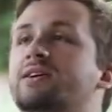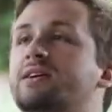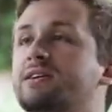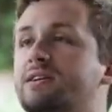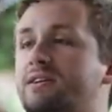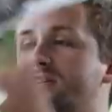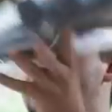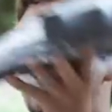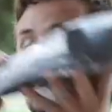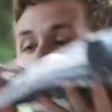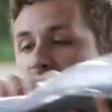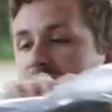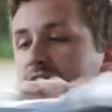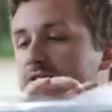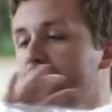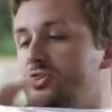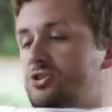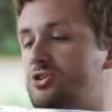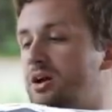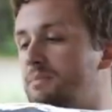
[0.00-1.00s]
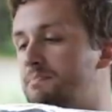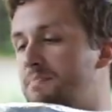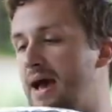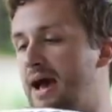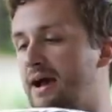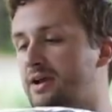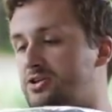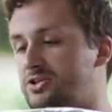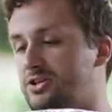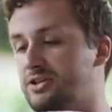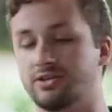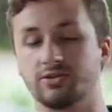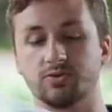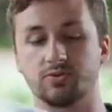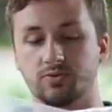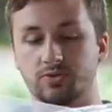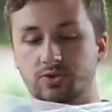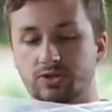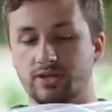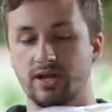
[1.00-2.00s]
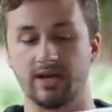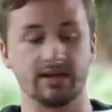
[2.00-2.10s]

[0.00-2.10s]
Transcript: the gun. Did a good job packaging this, which was